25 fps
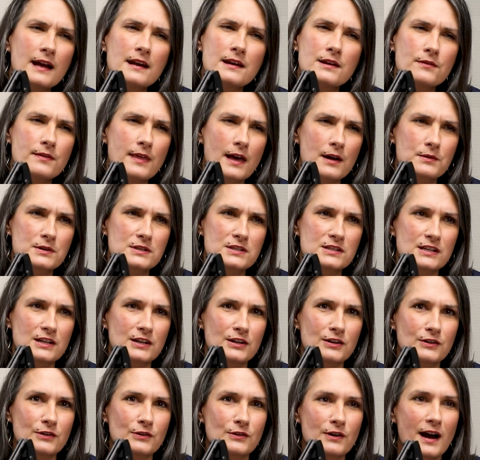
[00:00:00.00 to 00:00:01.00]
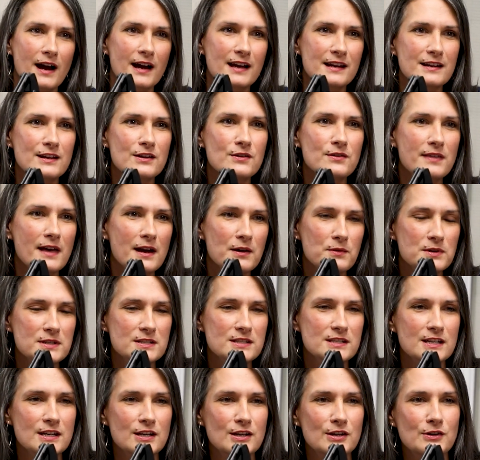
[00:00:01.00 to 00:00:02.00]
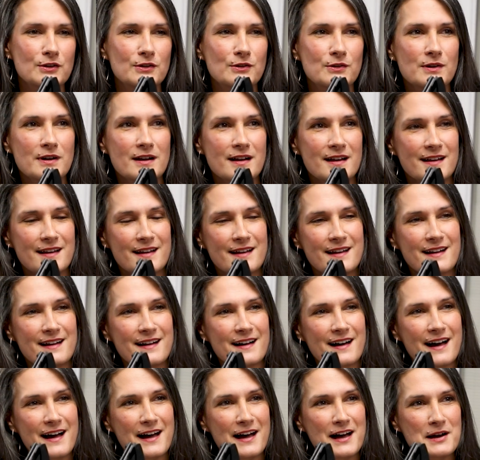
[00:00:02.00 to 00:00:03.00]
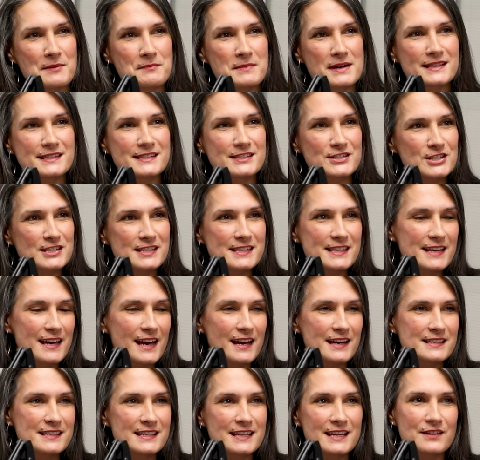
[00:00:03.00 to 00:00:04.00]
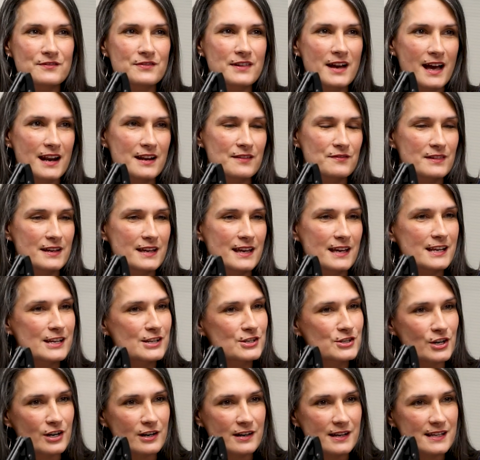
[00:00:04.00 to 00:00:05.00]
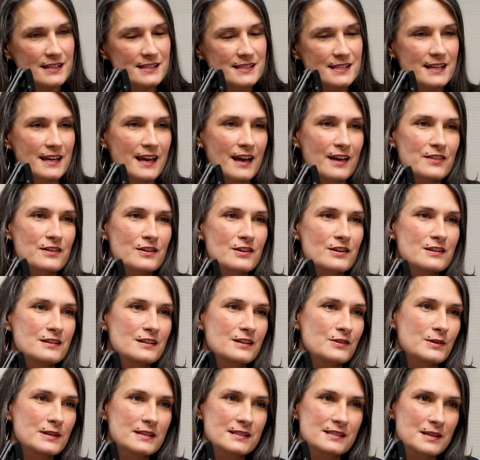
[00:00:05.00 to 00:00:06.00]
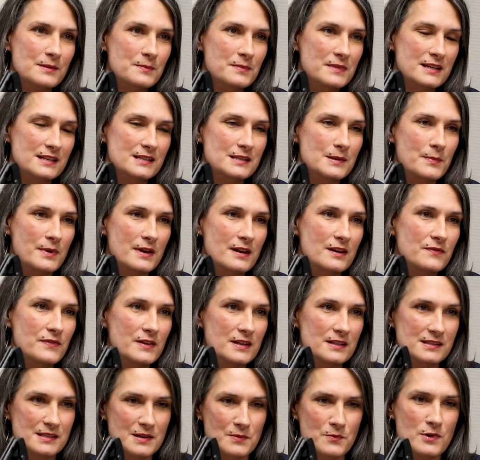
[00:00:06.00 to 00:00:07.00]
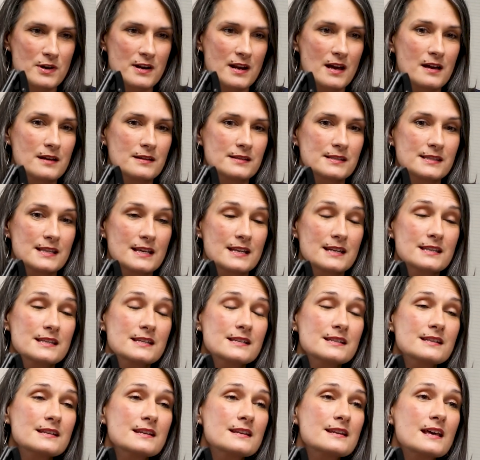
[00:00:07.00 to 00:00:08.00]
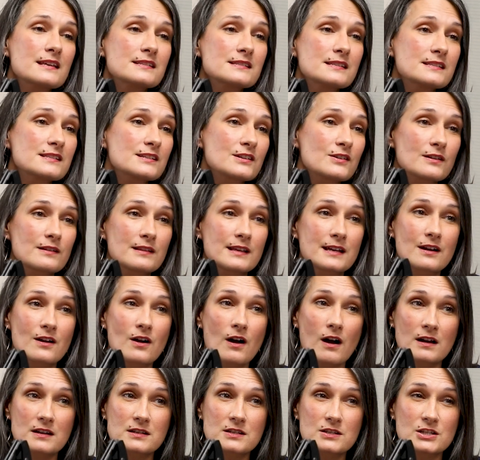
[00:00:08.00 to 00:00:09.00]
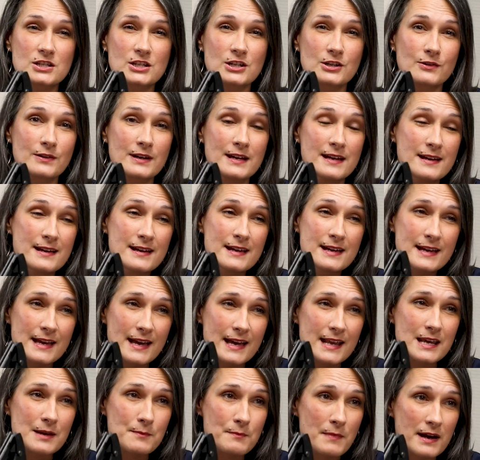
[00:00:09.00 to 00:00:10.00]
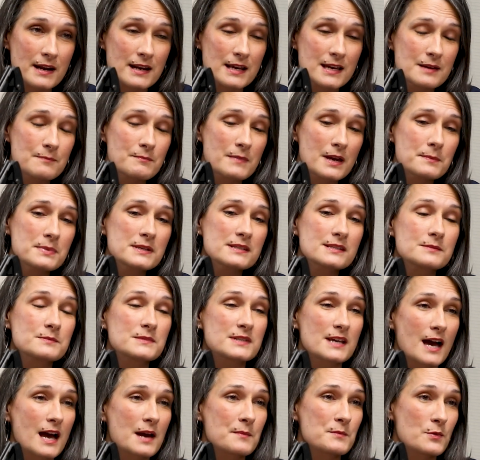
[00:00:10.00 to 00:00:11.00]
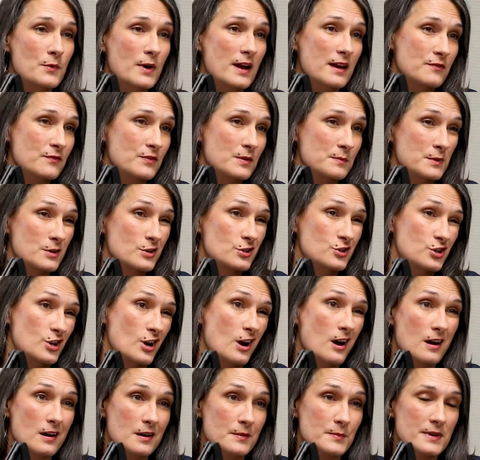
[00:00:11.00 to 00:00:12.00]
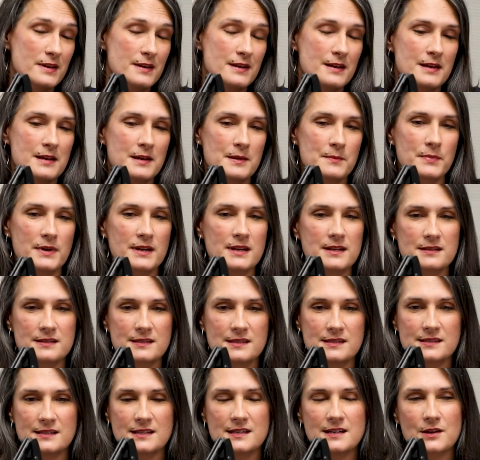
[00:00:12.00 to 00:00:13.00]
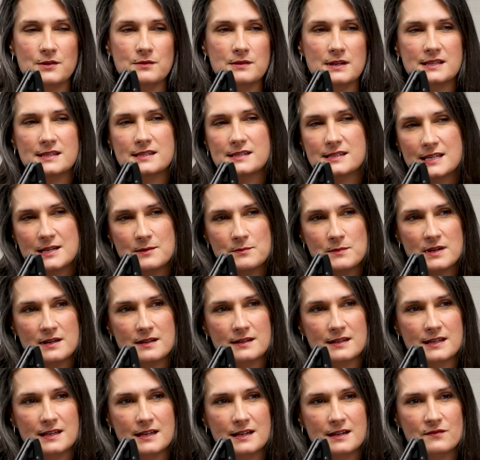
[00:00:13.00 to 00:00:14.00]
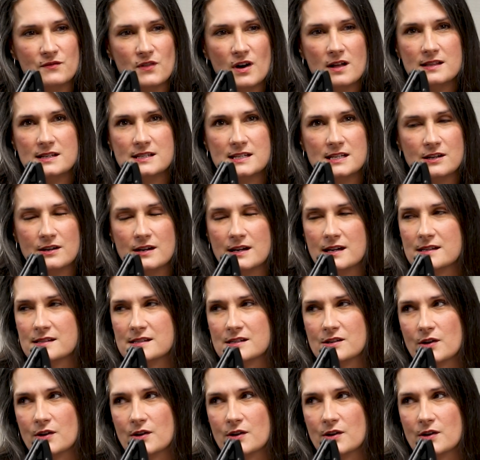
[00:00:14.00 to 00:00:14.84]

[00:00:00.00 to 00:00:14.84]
I know that was you. It's just the idea of kind of getting dirty together and doing something to benefit someone else that didn't necessarily cost you any money, maybe some time away from your job, but it's team building. Volunteering is a